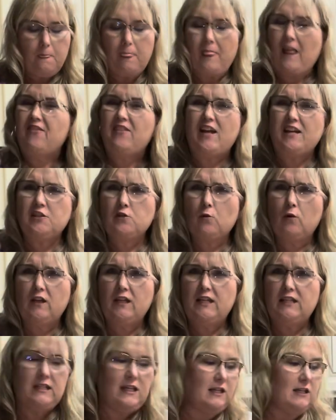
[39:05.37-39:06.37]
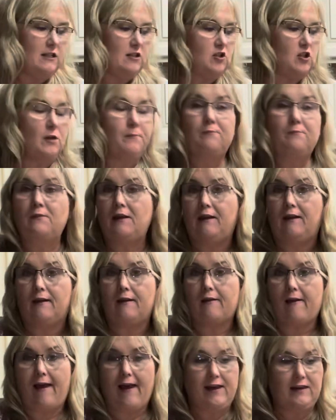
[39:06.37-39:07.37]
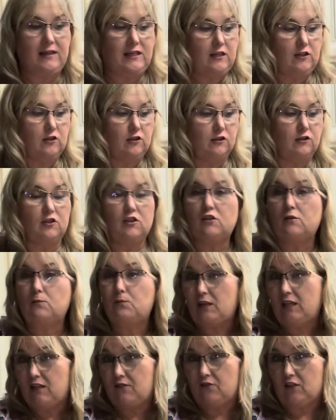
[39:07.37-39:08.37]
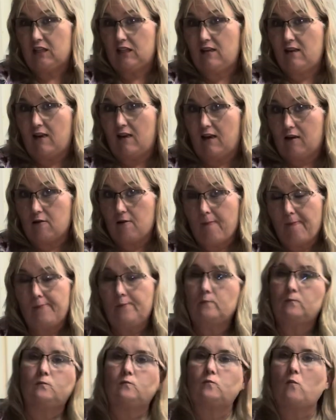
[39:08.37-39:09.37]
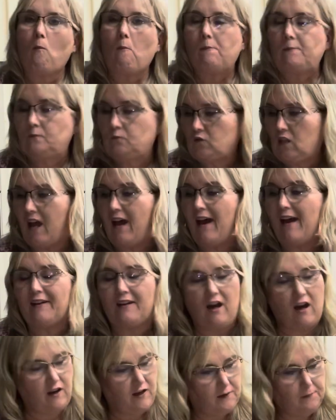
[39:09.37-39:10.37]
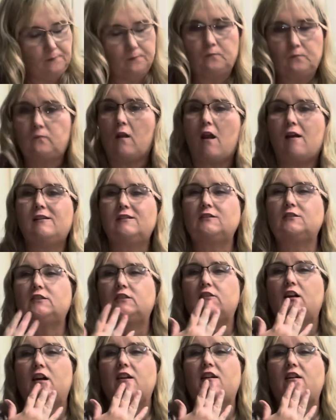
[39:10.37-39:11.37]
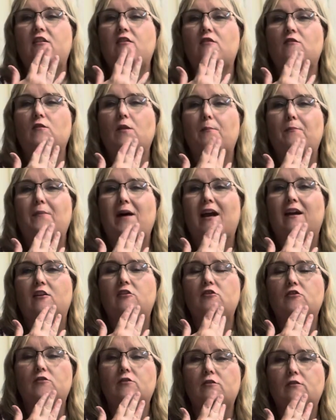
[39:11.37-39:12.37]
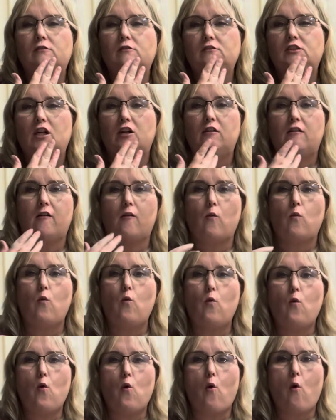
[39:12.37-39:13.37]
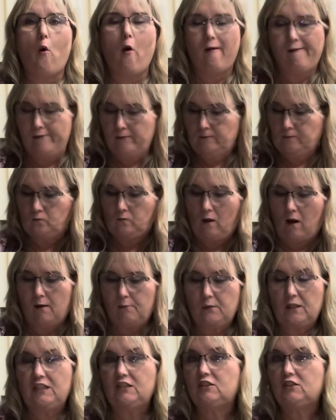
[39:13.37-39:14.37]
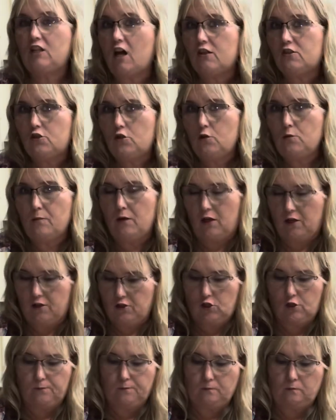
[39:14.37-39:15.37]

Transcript: That's what it needed to me. I needed a little bit of a kick. I got it. It's like there on the back of your tongue. Woo. But it's not too much.